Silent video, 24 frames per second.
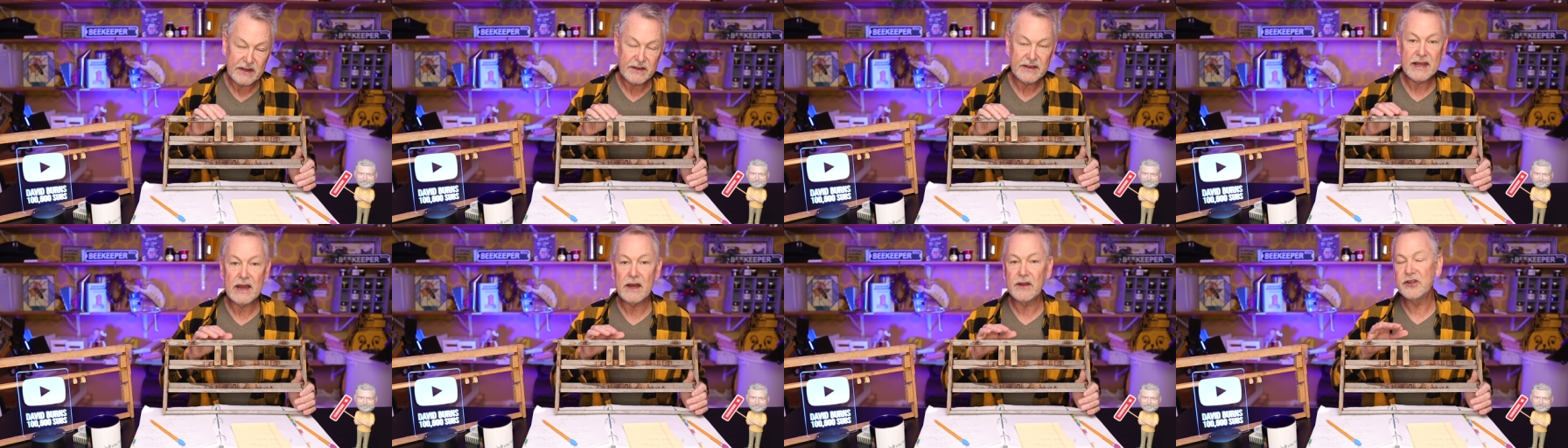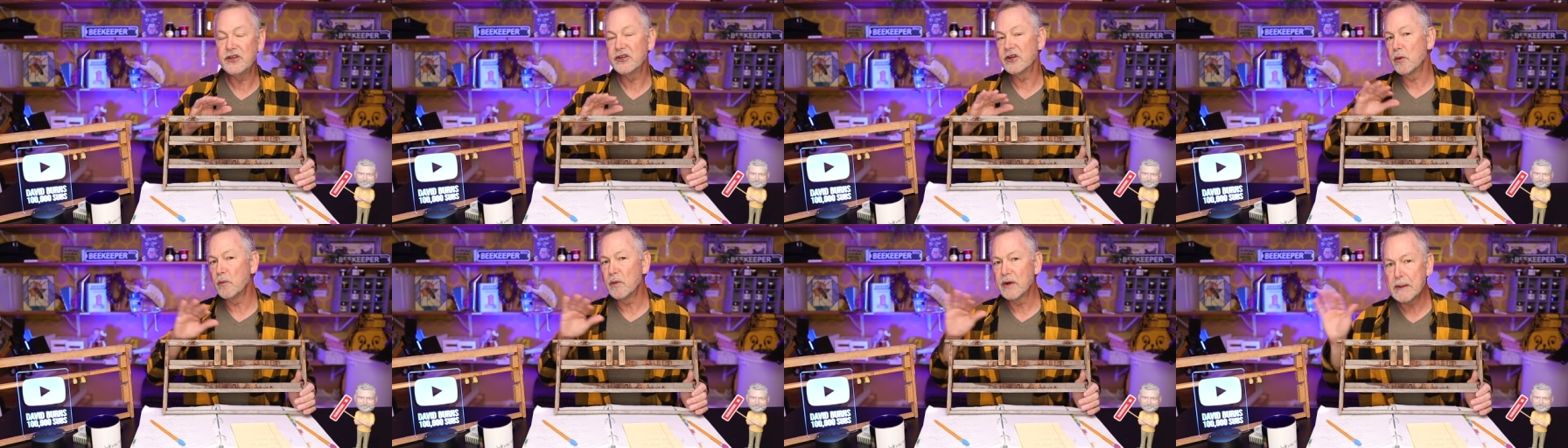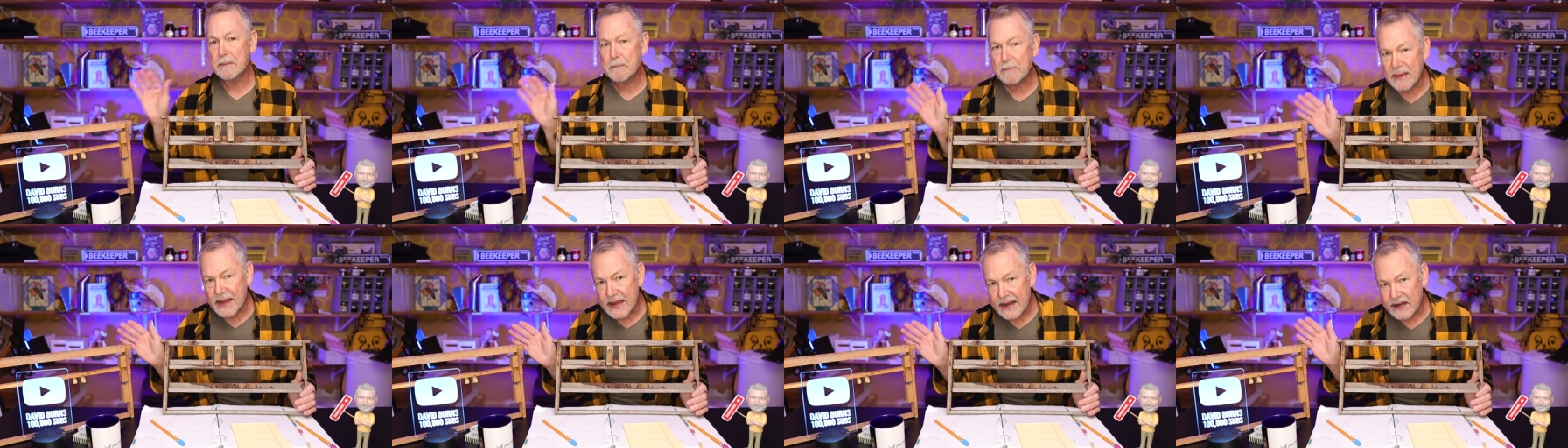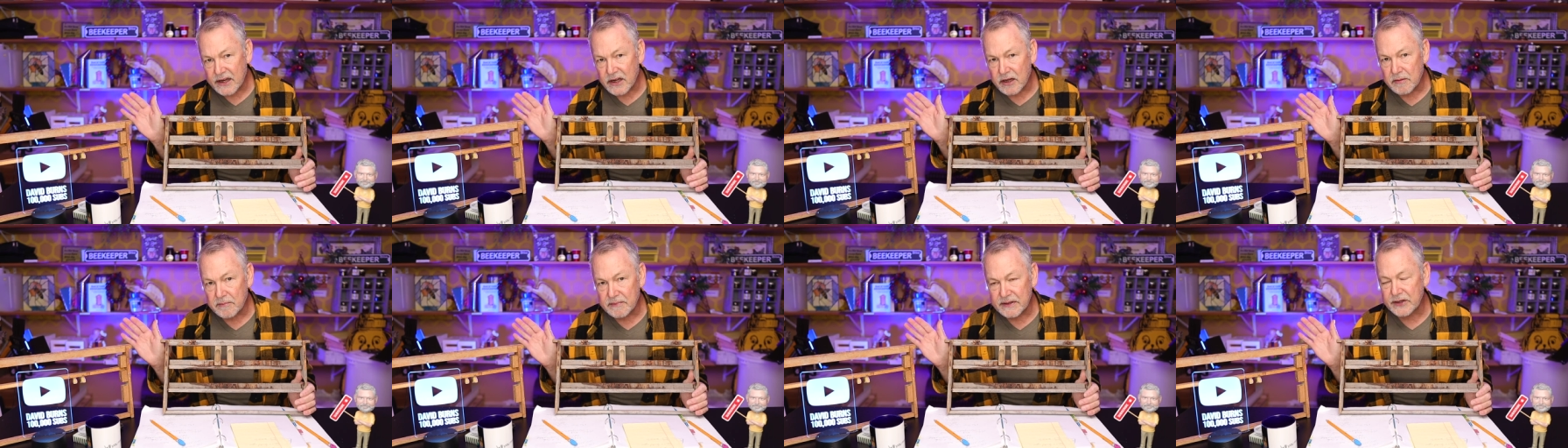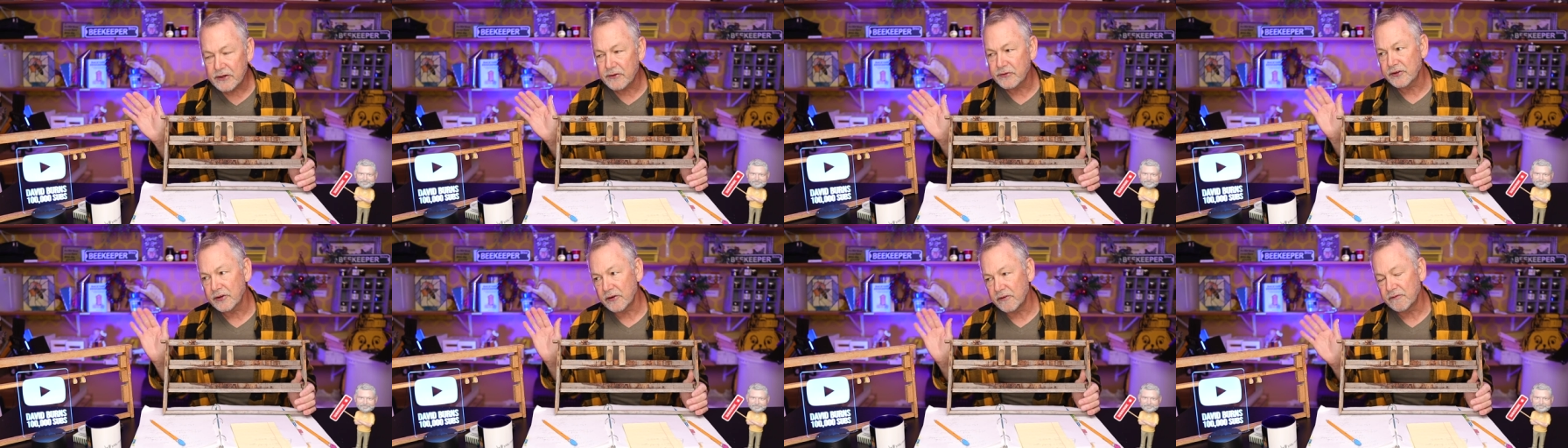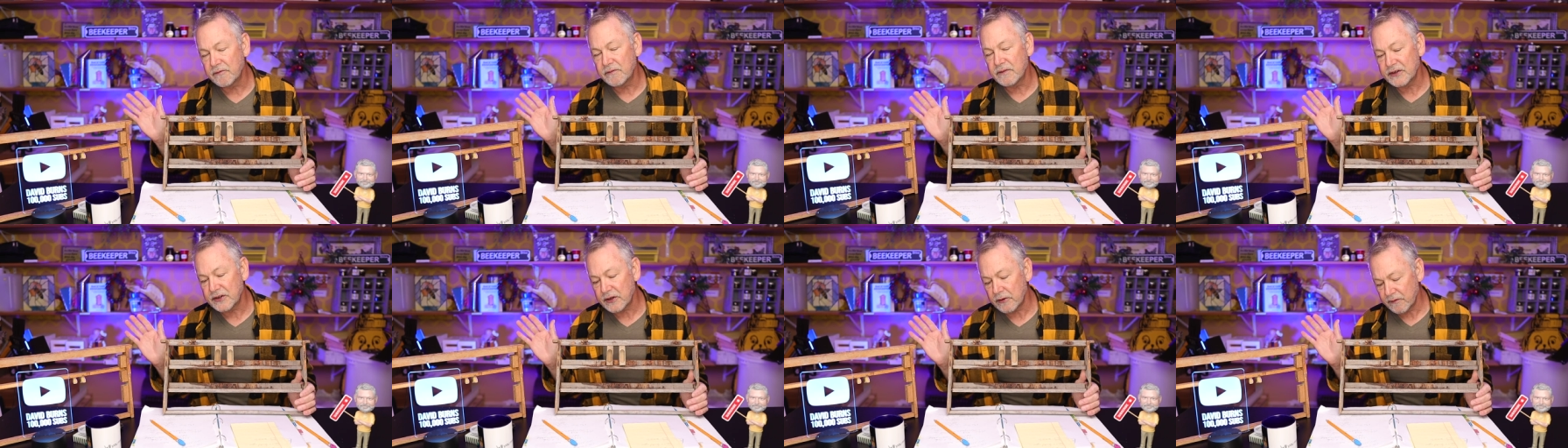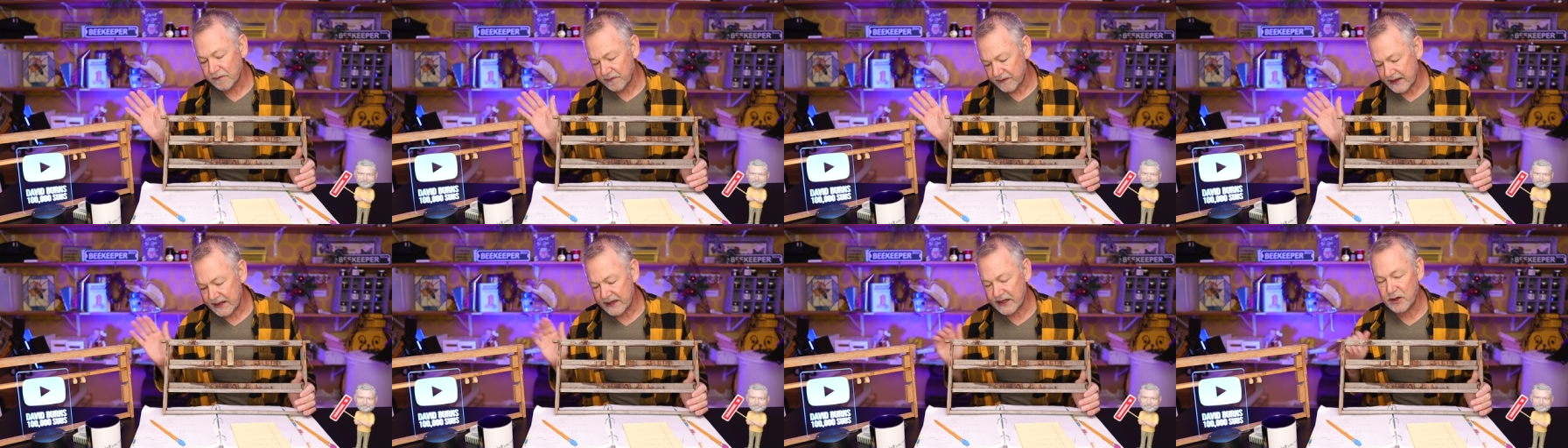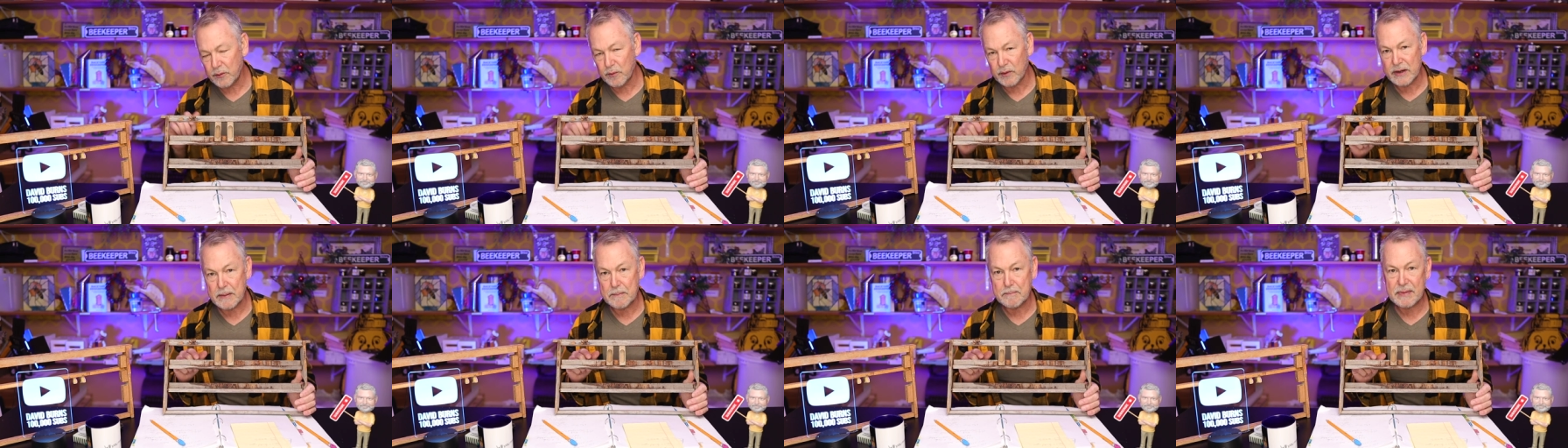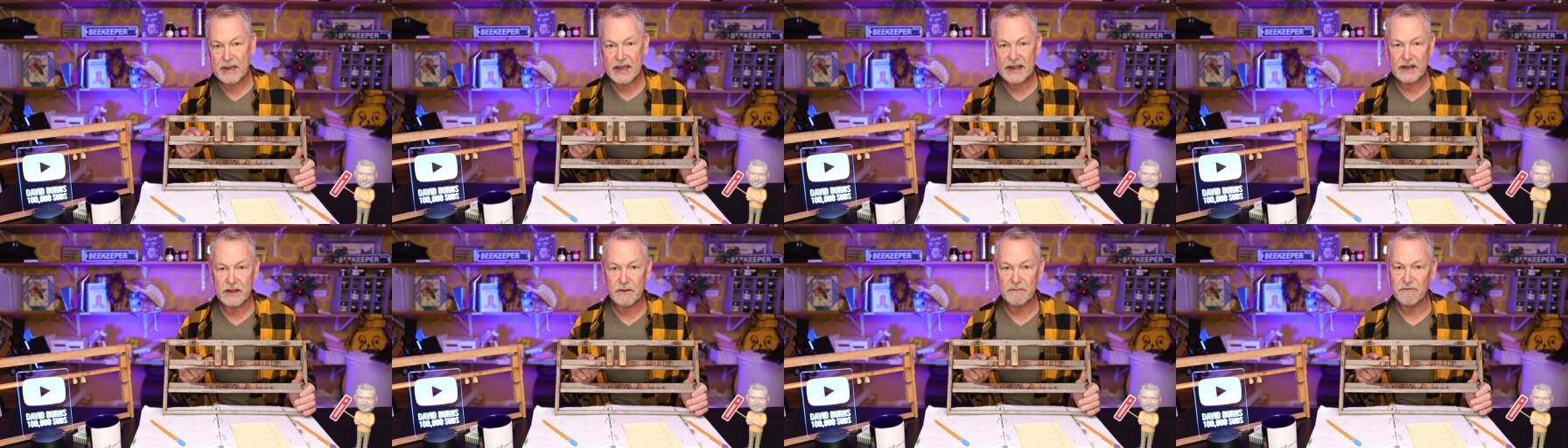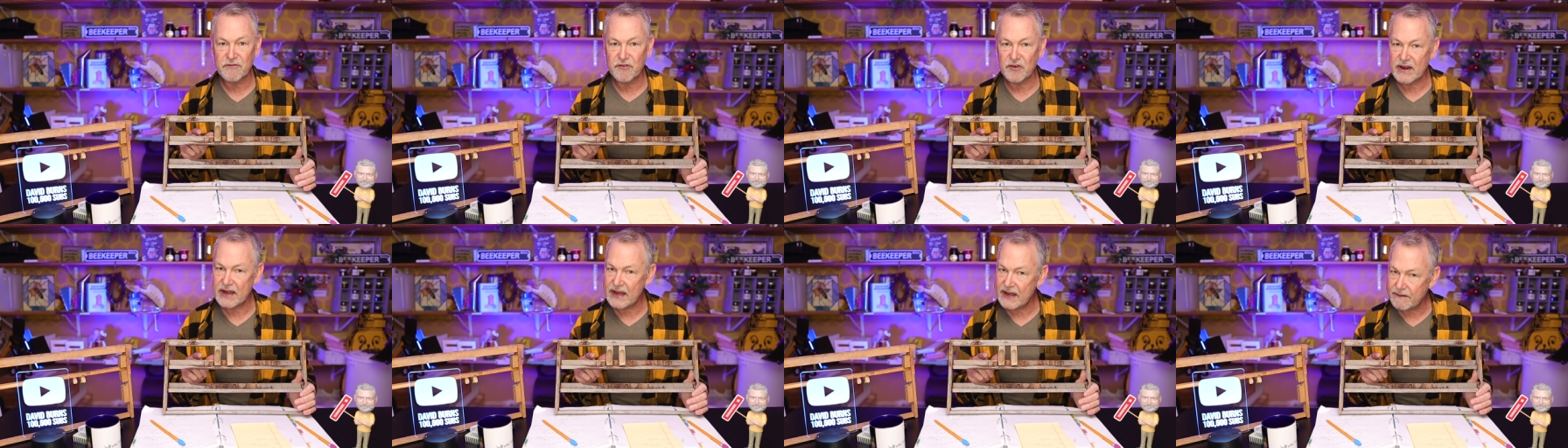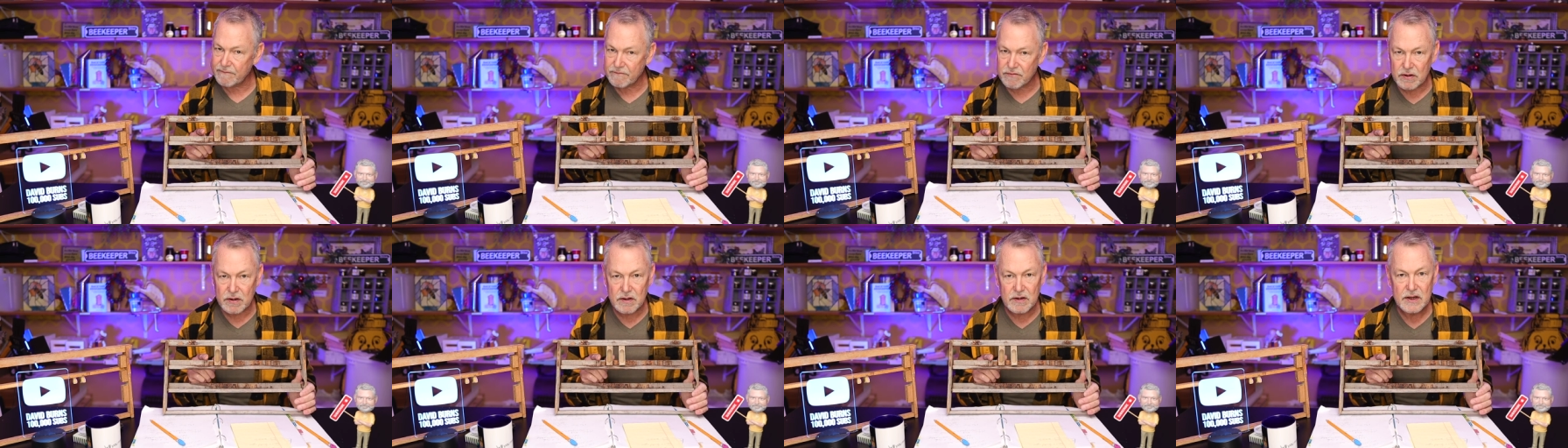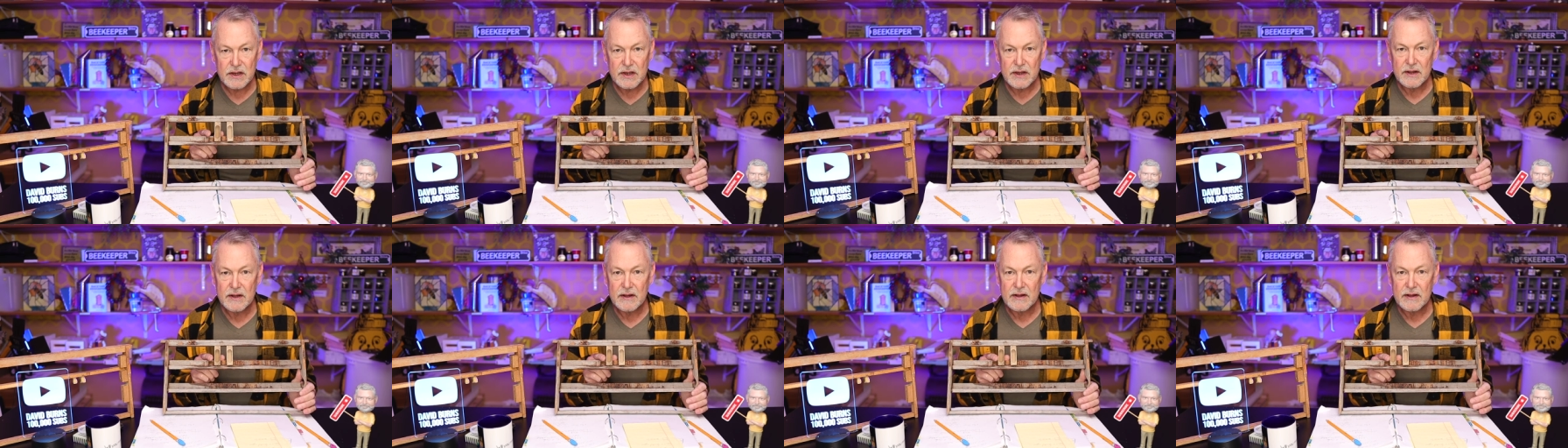Now, you don't want to bank them. You know, don't, don't think you want to bank them forever.